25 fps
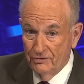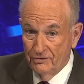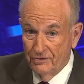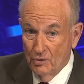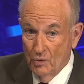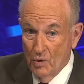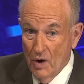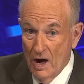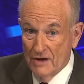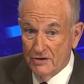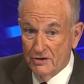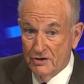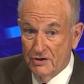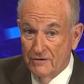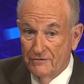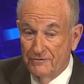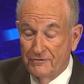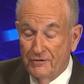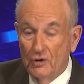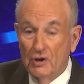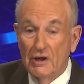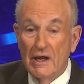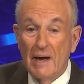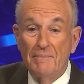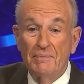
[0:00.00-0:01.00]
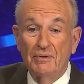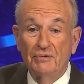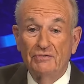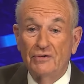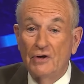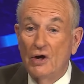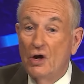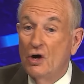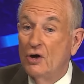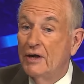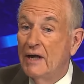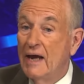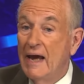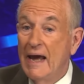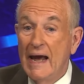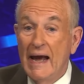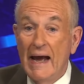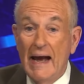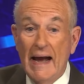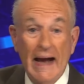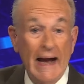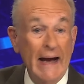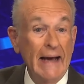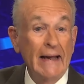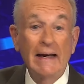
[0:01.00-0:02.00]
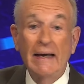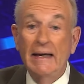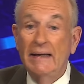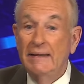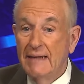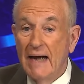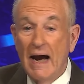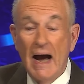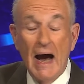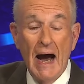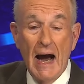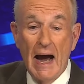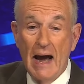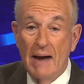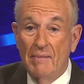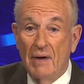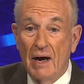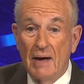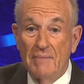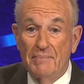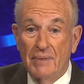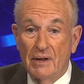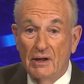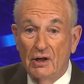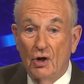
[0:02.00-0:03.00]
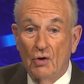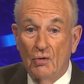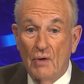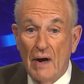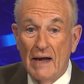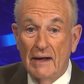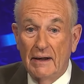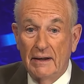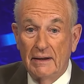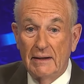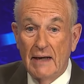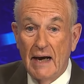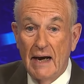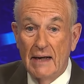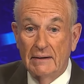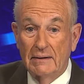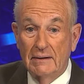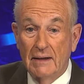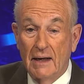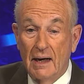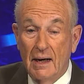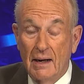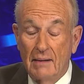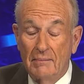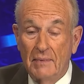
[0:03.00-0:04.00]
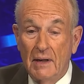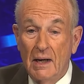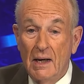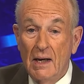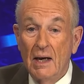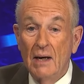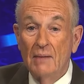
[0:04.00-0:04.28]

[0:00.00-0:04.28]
To watch the full episode anytime on BillO'Reilly.com,